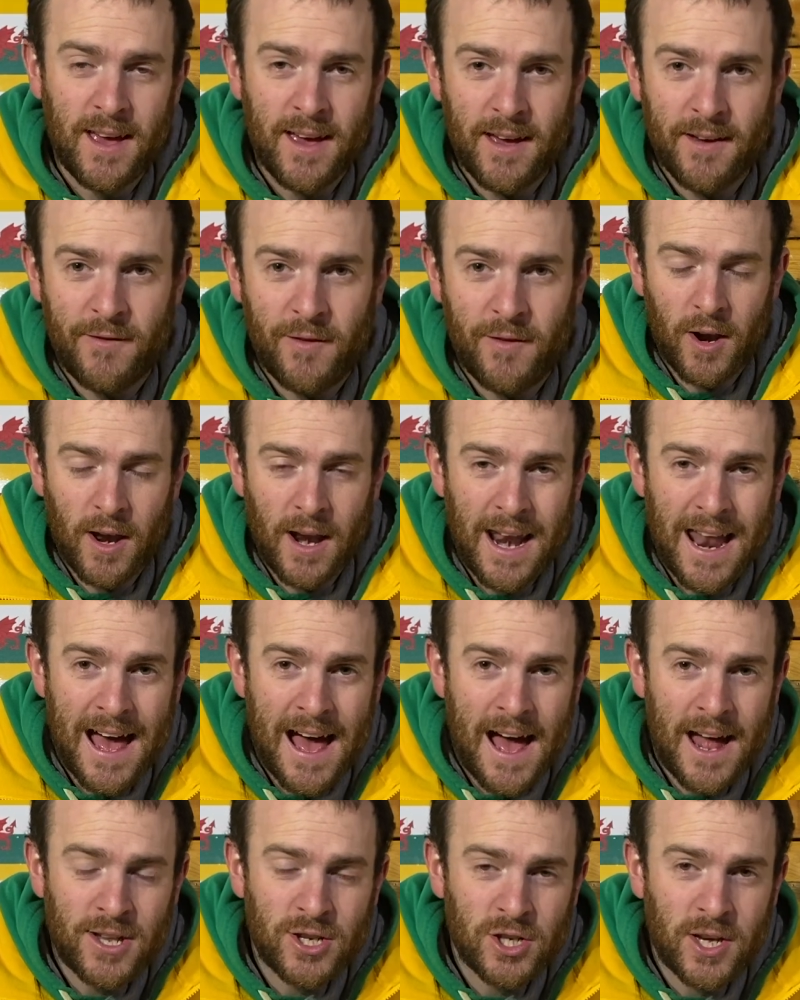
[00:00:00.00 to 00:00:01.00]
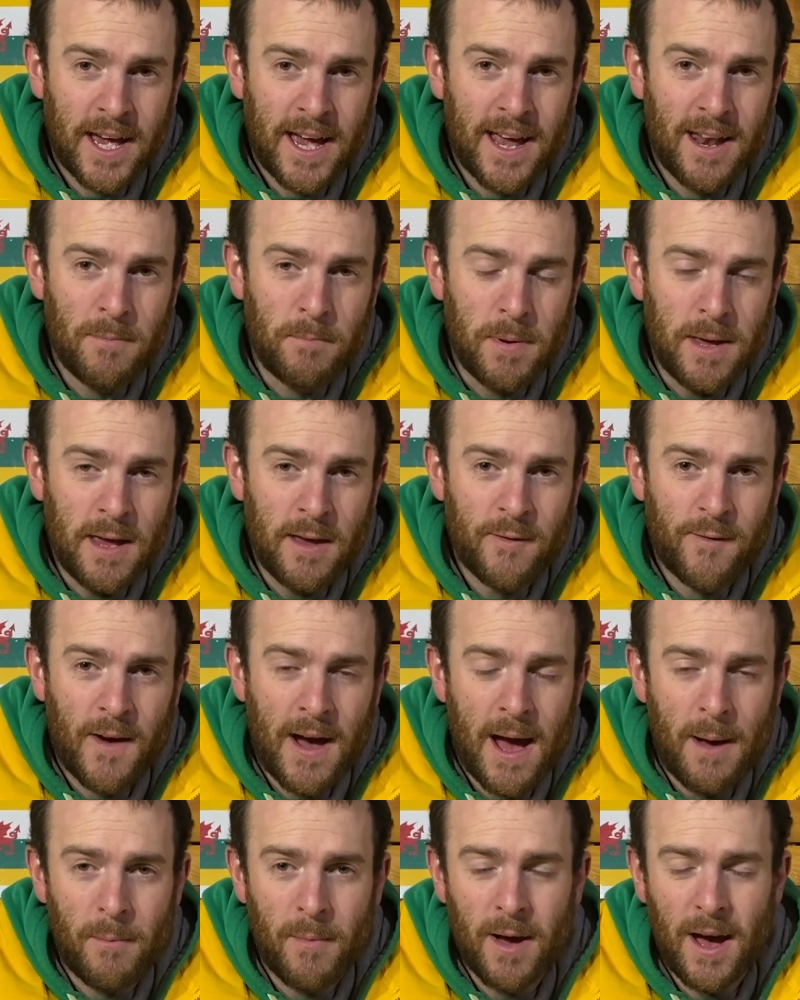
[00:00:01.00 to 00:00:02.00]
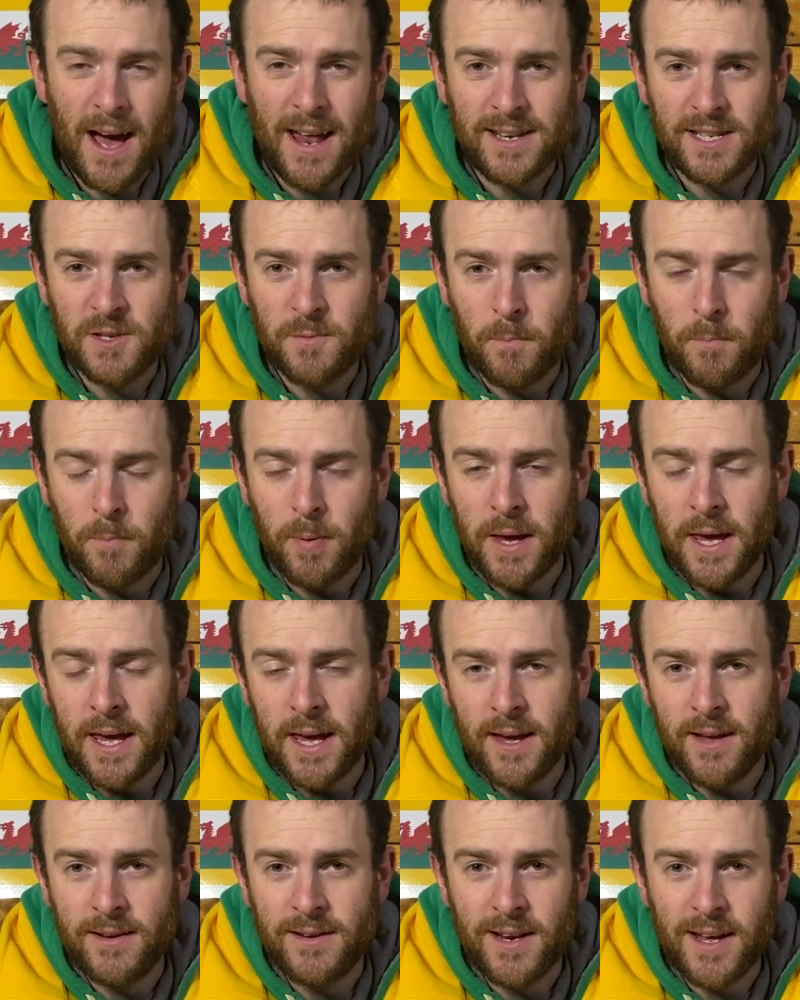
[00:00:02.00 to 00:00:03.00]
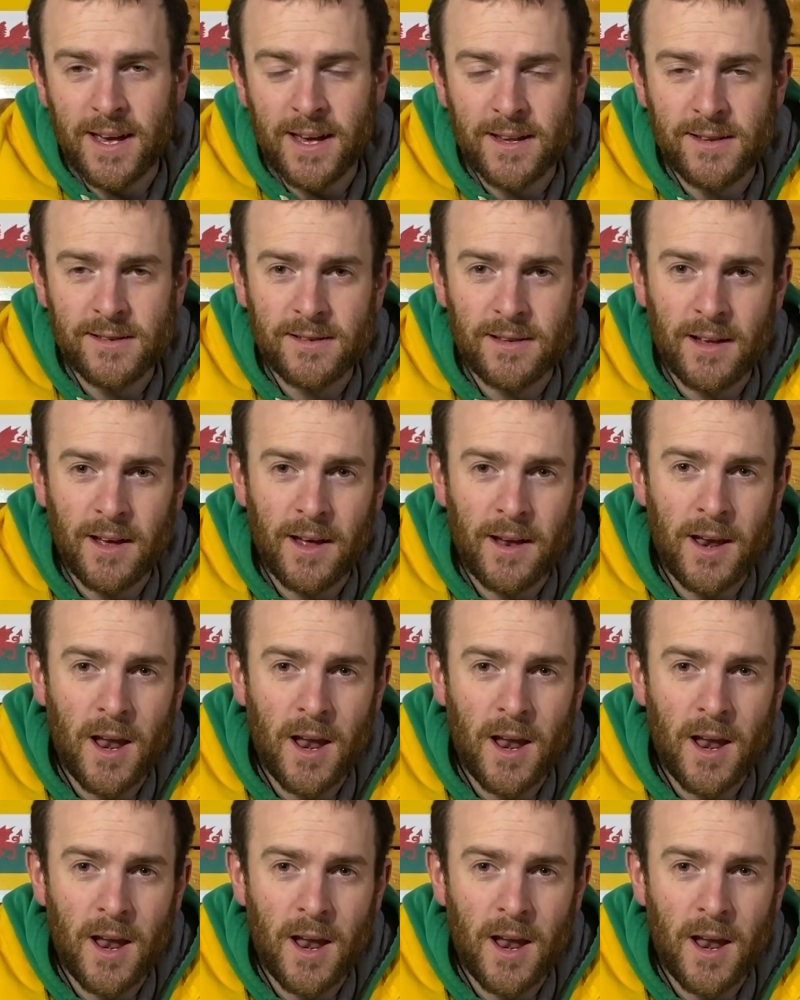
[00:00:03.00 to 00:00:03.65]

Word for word: If large scale bee farmer and speed is a uh,